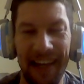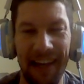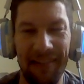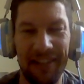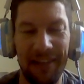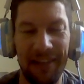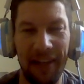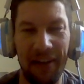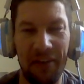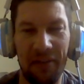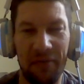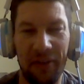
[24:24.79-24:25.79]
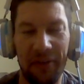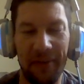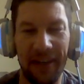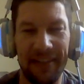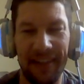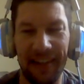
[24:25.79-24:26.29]
every time I get on the
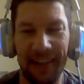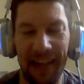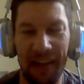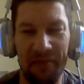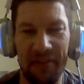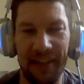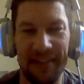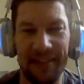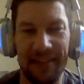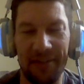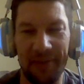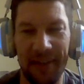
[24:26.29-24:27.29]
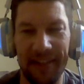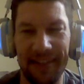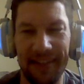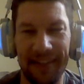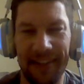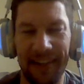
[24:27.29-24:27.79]
freeway, it's like a life and death
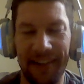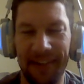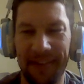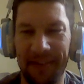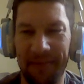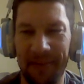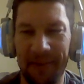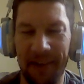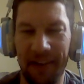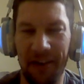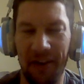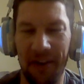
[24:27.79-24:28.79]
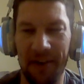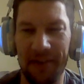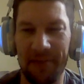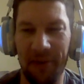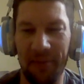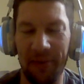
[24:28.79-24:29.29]
situation, between cars,
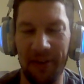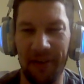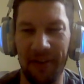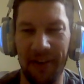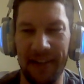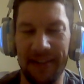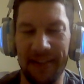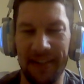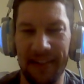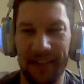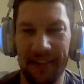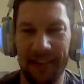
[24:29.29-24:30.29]
people going crazy,